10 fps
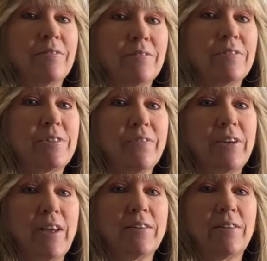
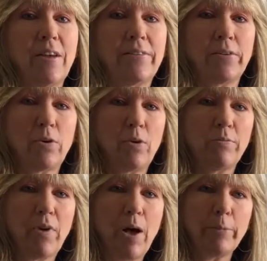suffocate to death on their own
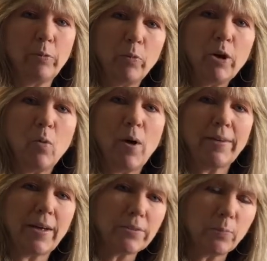vomit, and we don't want
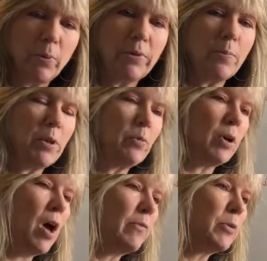that. So put them in the
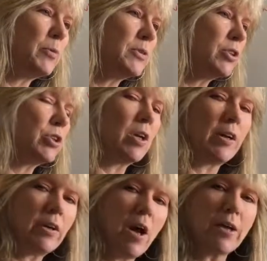recovery position,
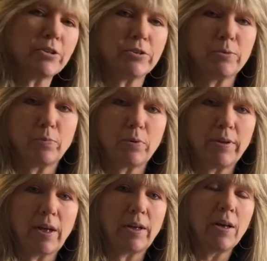unconscious and
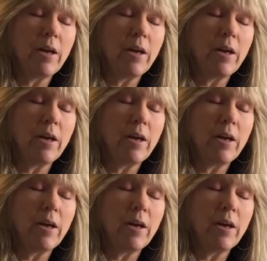breathing.